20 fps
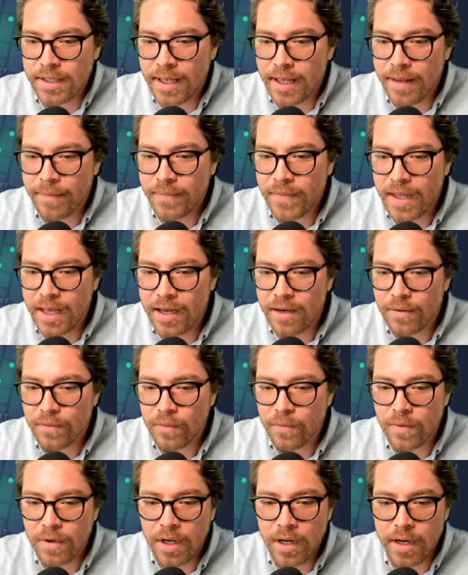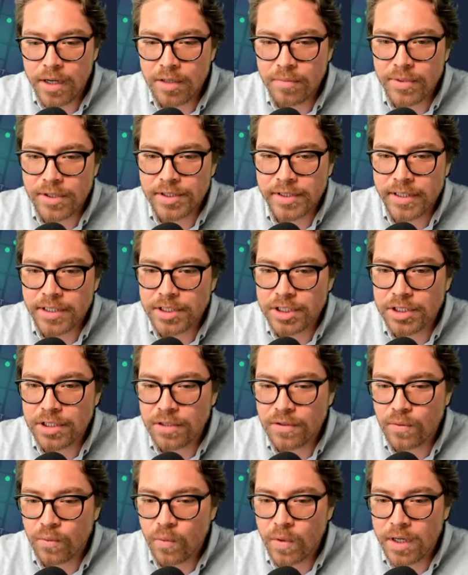I'm not 100%
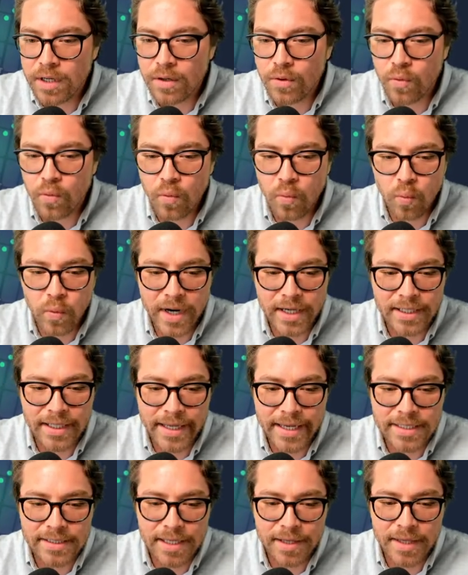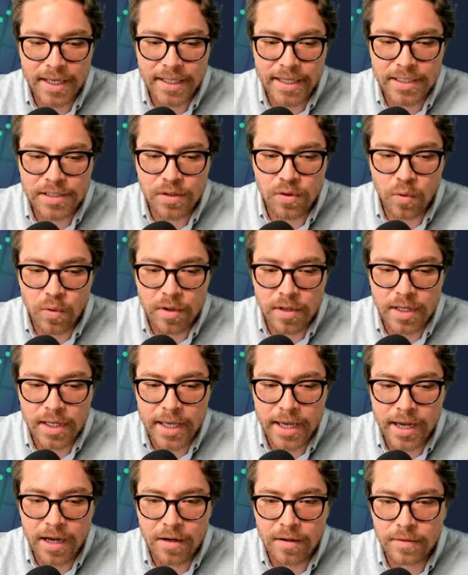sure where Redlands. I think that's Northern
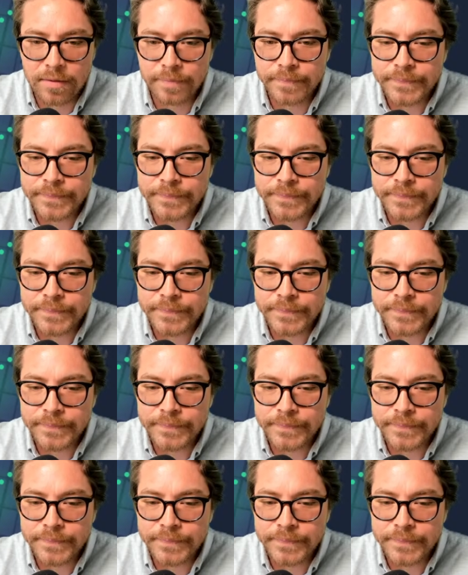Cal.